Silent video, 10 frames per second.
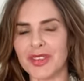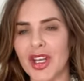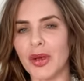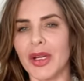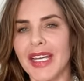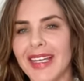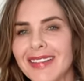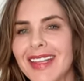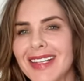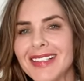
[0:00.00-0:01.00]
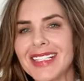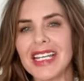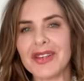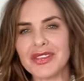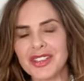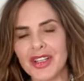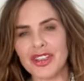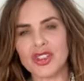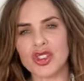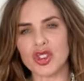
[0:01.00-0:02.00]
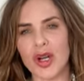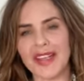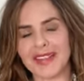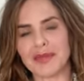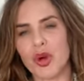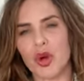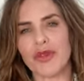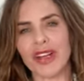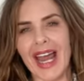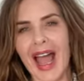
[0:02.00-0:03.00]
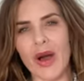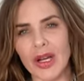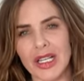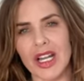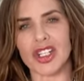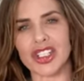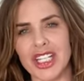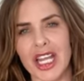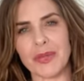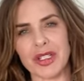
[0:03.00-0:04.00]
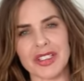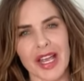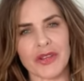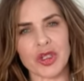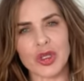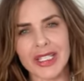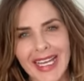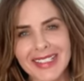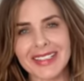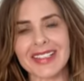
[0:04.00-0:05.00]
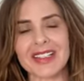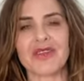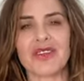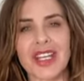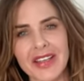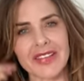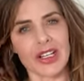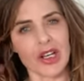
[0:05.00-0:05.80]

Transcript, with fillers: So this gives the dress more of an hourglass shape because I've created this V in the